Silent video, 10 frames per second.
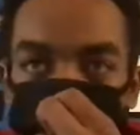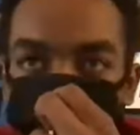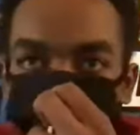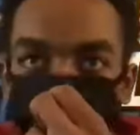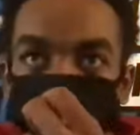
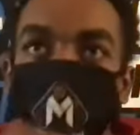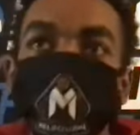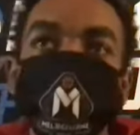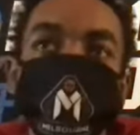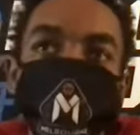just want to
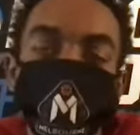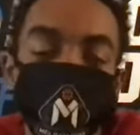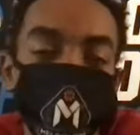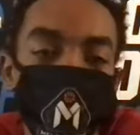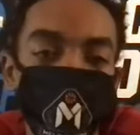
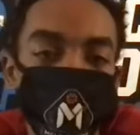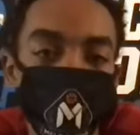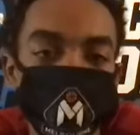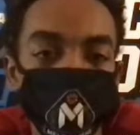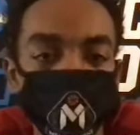take care of it
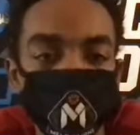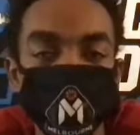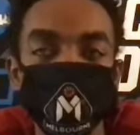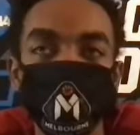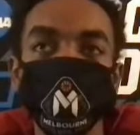as business
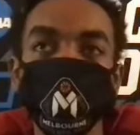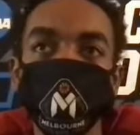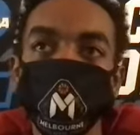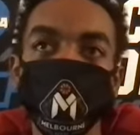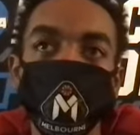as
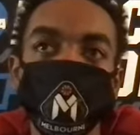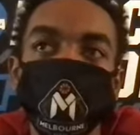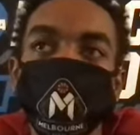usual, you know.